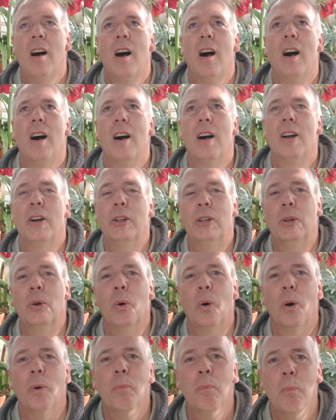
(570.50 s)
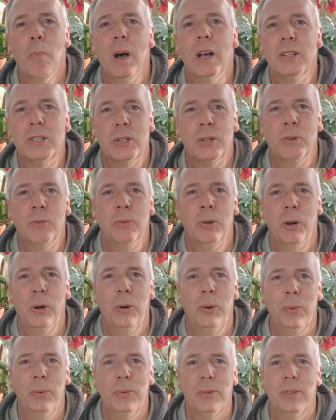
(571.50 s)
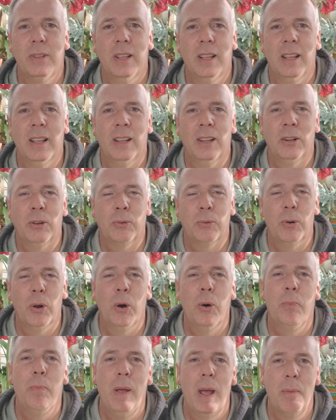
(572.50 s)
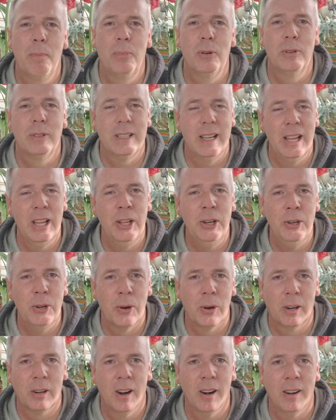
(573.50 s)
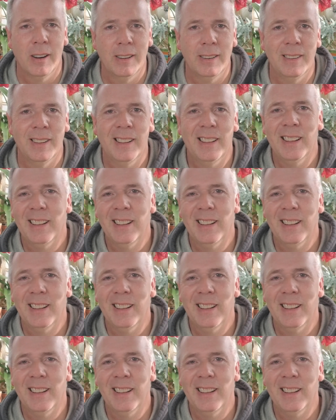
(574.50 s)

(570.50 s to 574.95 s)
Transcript: are your must grow peppers in your garden?